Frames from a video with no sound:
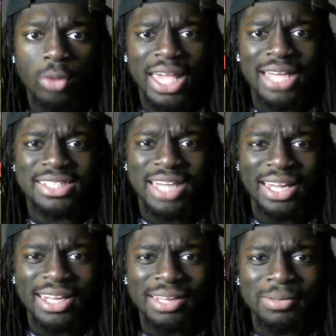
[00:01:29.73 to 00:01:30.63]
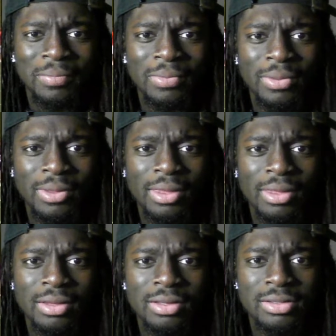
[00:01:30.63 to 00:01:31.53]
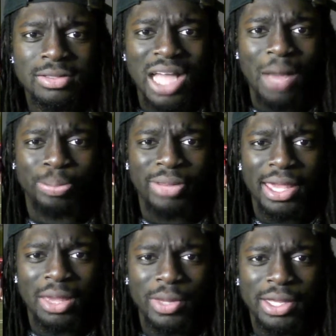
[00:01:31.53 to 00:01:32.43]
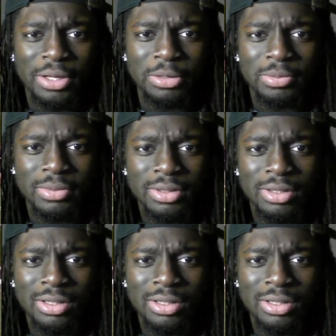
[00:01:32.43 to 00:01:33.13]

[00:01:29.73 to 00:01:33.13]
Okay, Jalen? Stop playing with him.